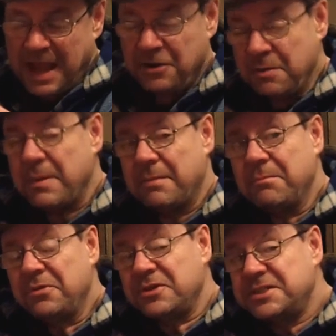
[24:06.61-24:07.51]
I
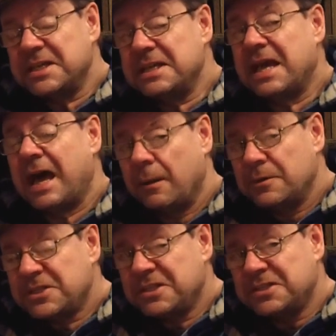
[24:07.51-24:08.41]
remember the day I
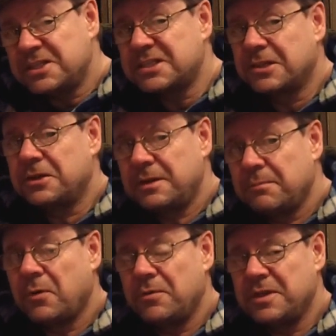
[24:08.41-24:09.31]
was at the distillery
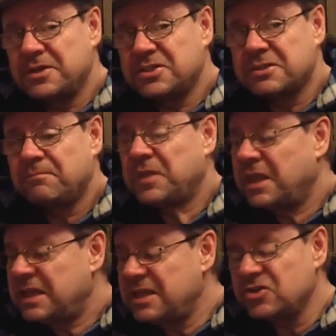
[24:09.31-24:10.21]
and bought this.
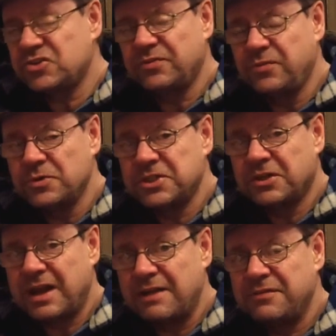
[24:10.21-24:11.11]
Here's the
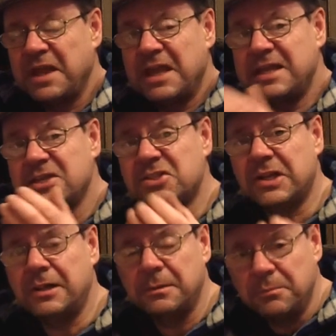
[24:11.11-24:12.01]
photograph. Here's the
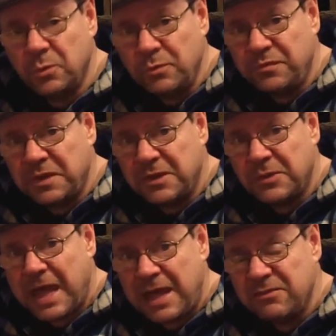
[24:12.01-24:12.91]
little movie
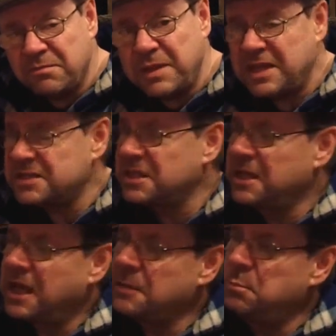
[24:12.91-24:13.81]
that I've made
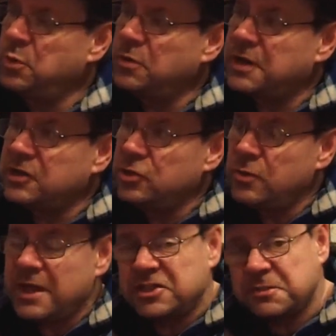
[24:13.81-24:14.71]
and put in a
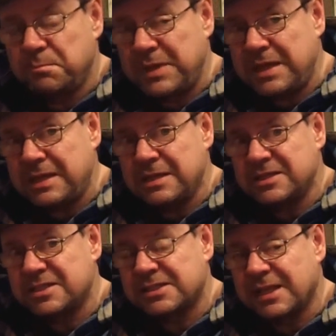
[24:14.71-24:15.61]

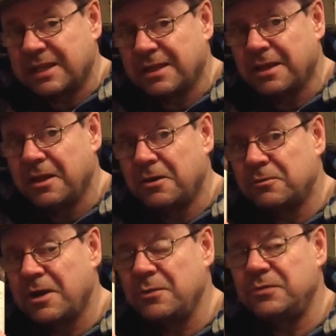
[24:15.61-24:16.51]
USB stick
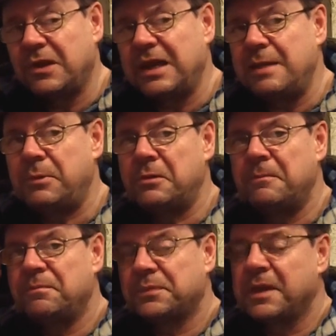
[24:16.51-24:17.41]
round the label.
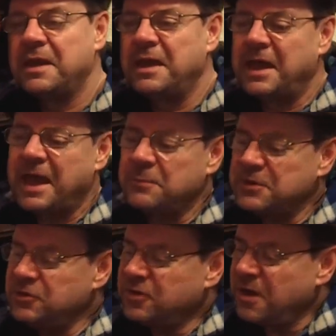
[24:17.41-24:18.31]
And
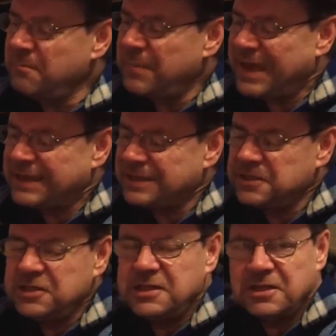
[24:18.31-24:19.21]
when you come back
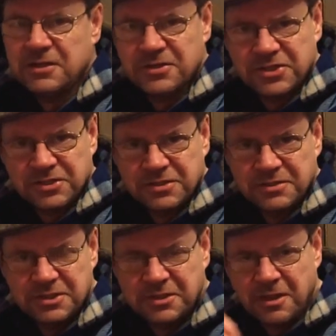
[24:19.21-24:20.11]
in years
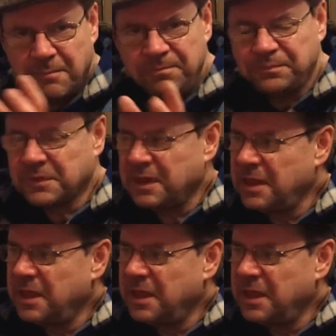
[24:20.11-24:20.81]
to come